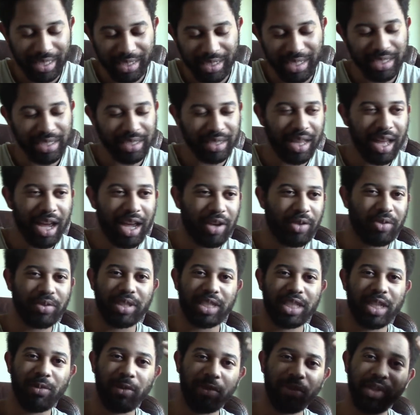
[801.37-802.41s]
does lie on
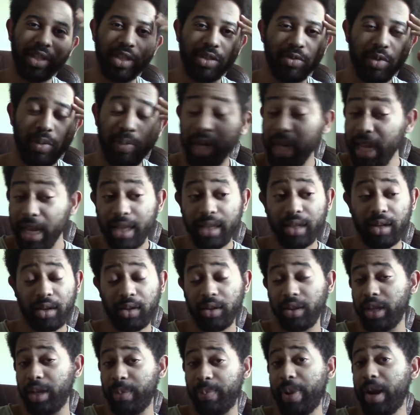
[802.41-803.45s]
some of these women and
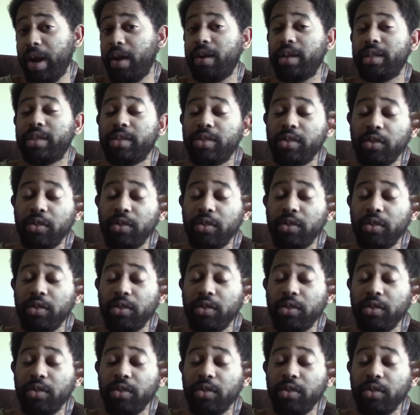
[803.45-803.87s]
on their parents,